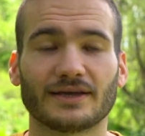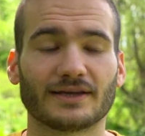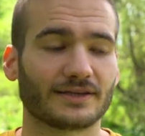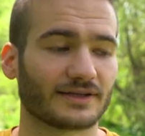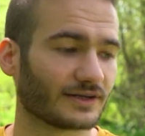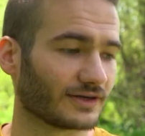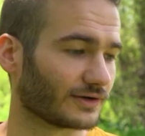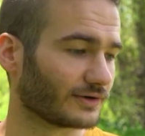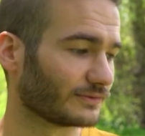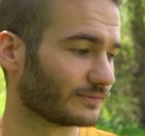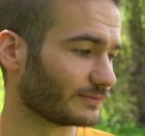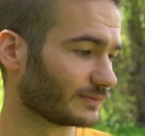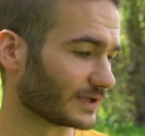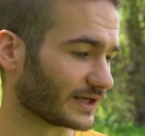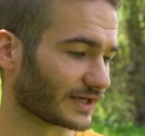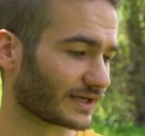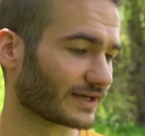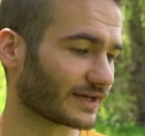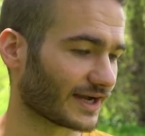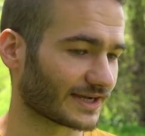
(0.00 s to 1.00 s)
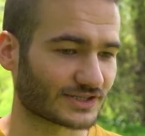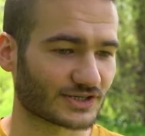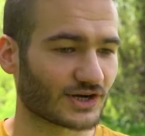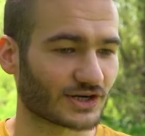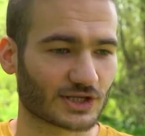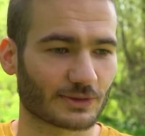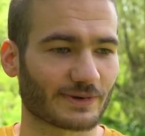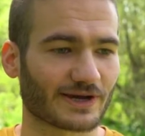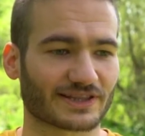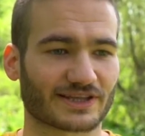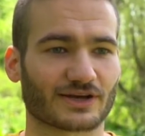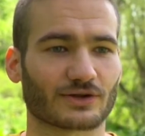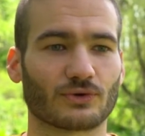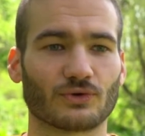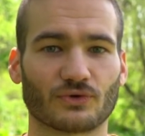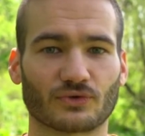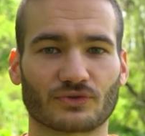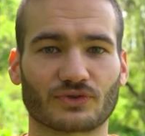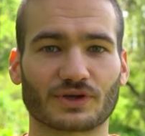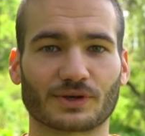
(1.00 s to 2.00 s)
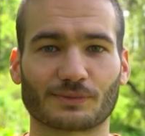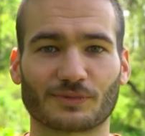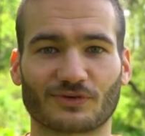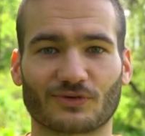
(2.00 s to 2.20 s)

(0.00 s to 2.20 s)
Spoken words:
You know, like, I talked about that whole thing